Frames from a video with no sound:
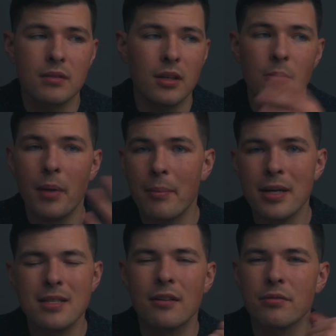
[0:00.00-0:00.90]
by
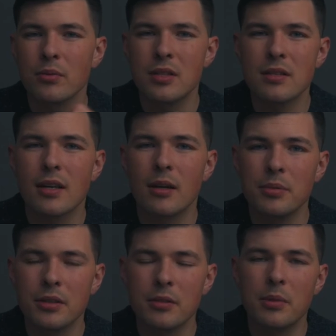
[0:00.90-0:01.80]
myself or with just a
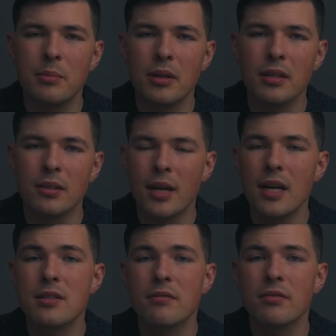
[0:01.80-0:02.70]
couple other people on
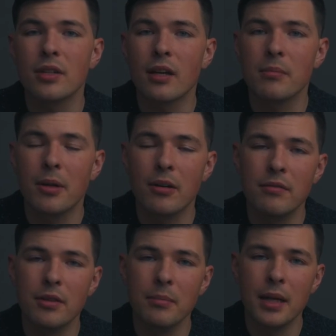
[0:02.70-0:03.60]
location for documentary
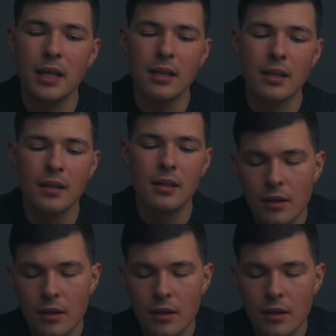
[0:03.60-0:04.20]
filmmaking.